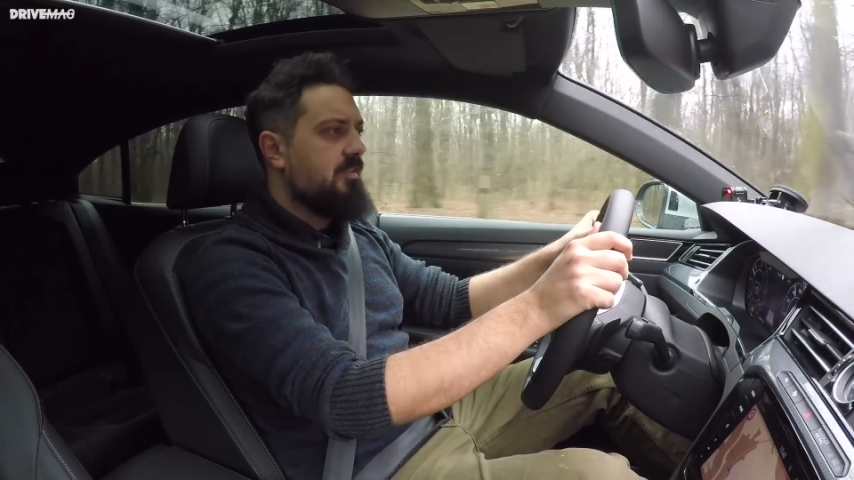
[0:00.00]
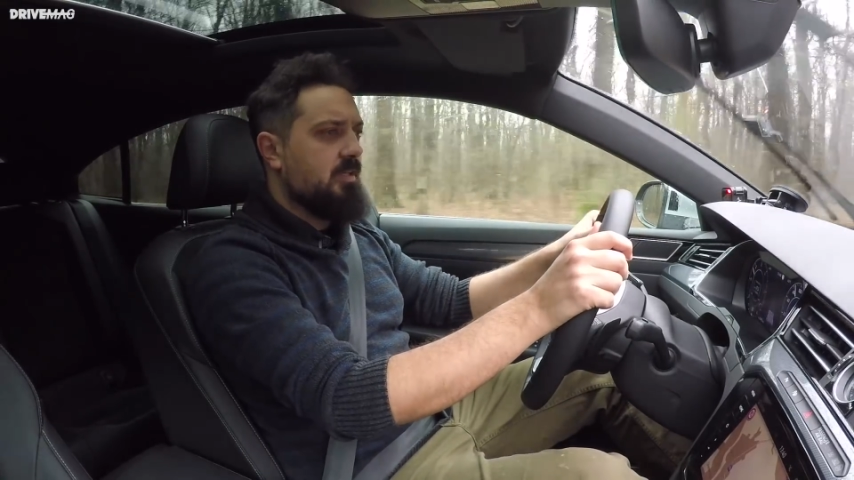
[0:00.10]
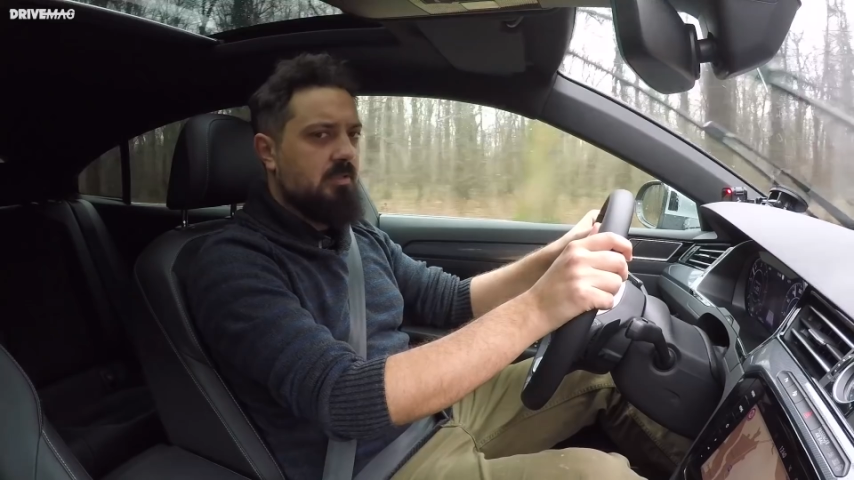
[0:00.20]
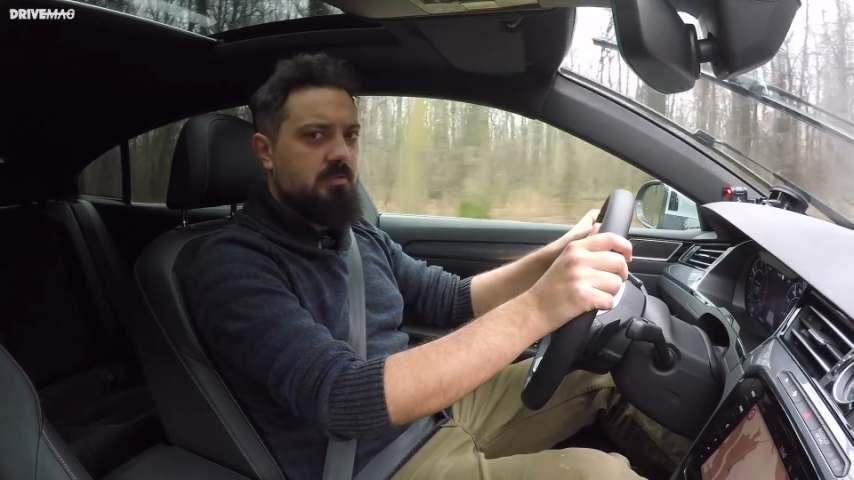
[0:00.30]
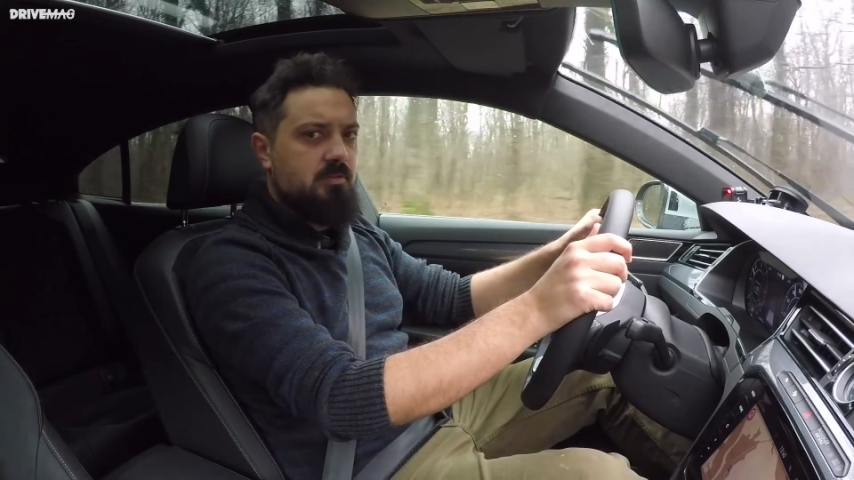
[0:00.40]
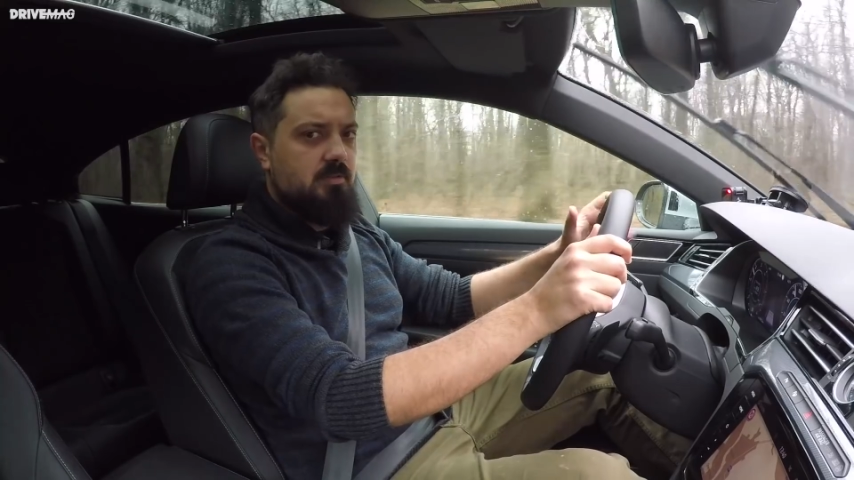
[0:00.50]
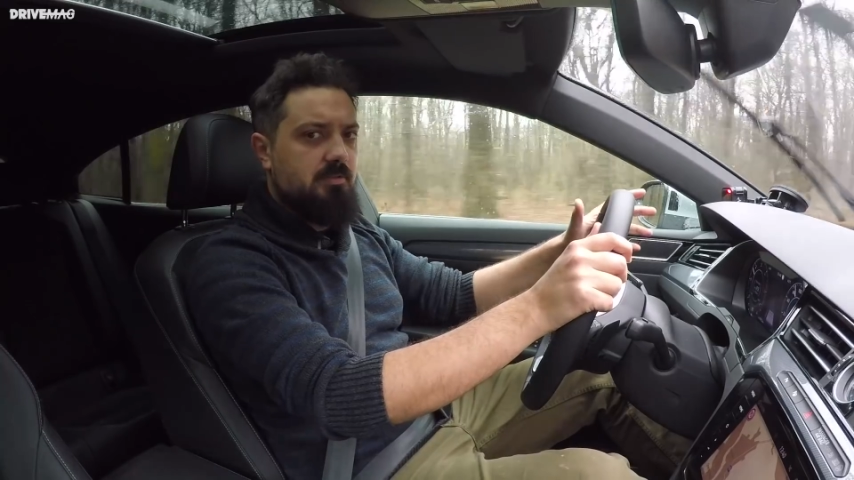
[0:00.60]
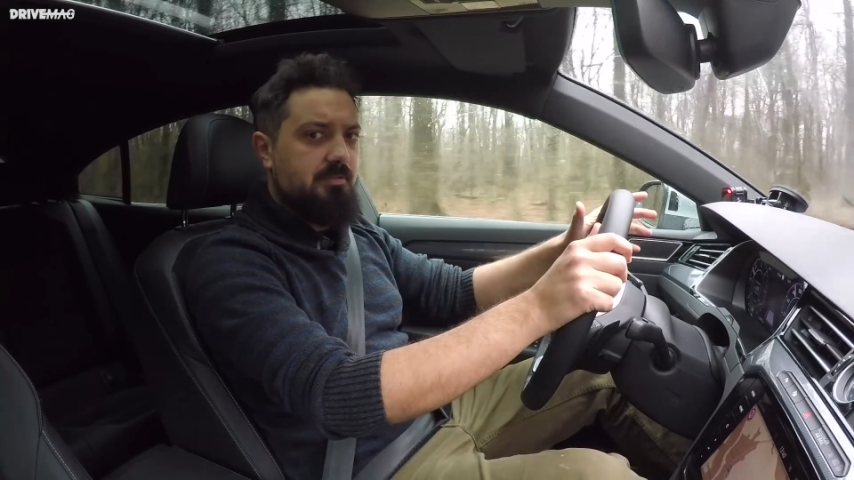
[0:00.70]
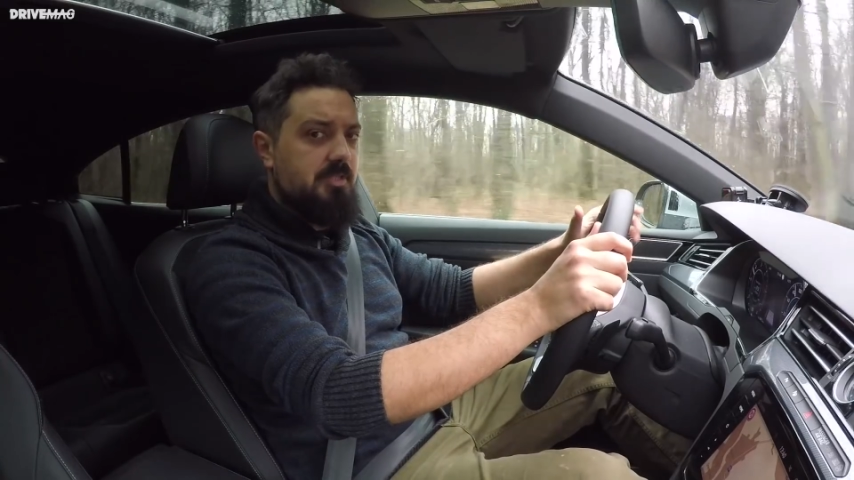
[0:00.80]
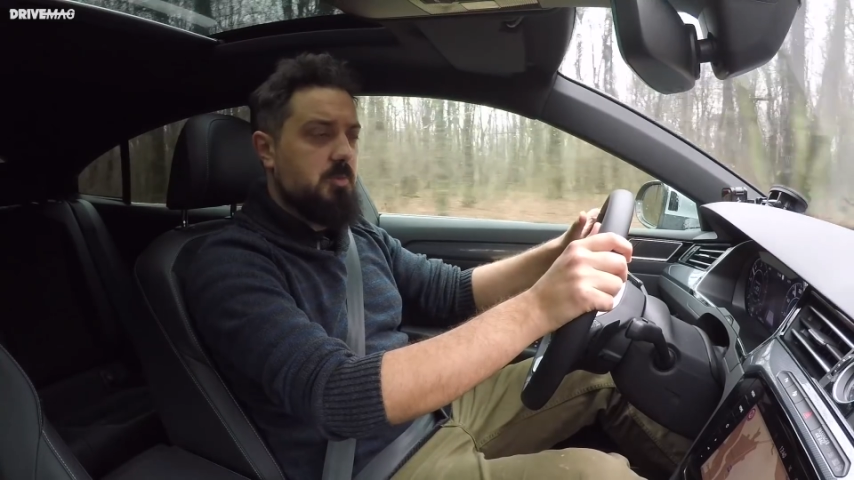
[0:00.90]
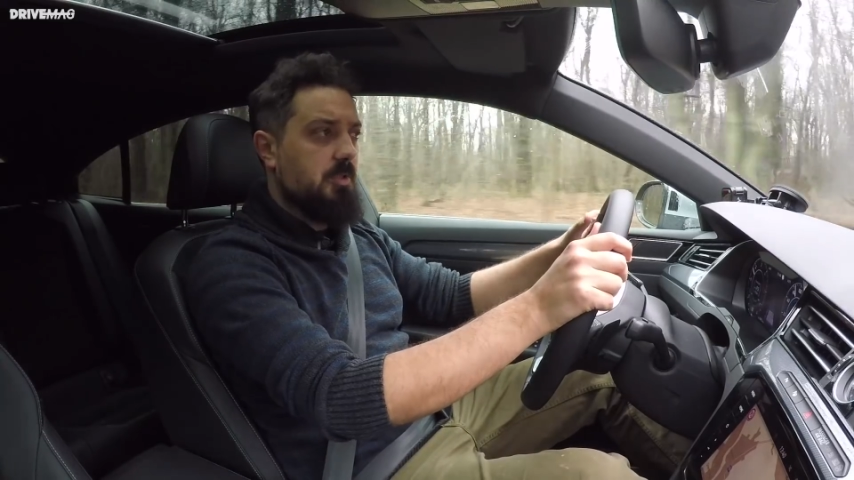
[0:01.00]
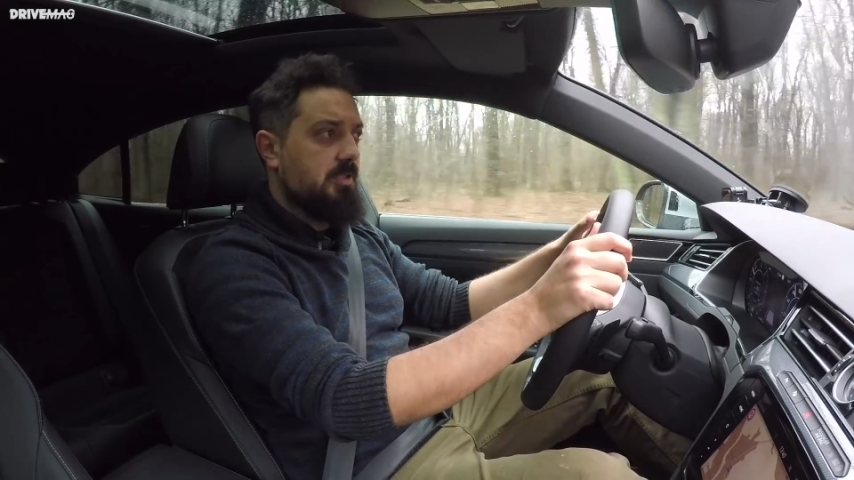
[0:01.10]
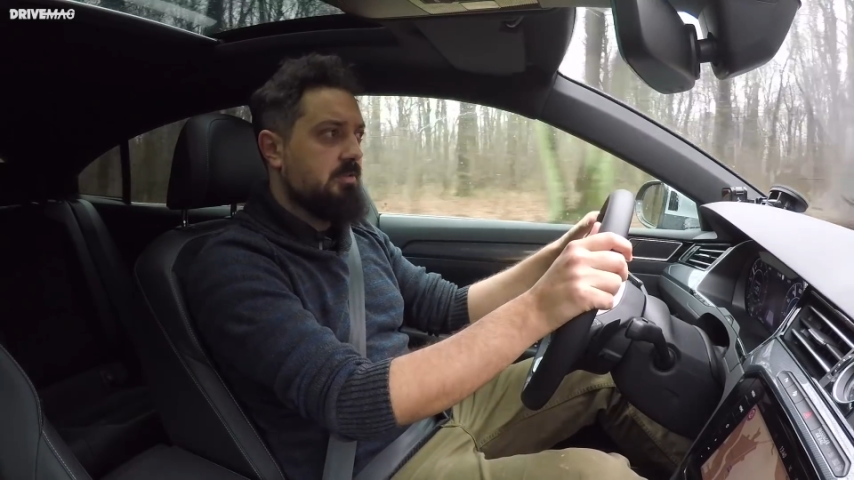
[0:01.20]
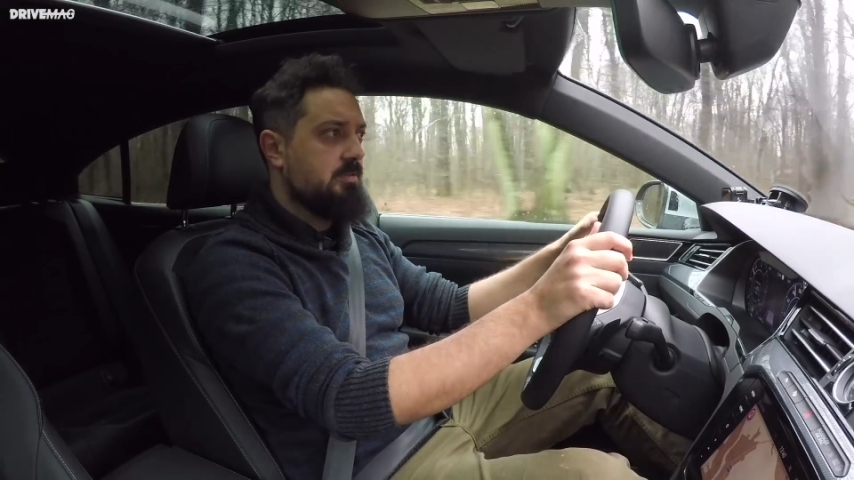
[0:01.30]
thing on this one.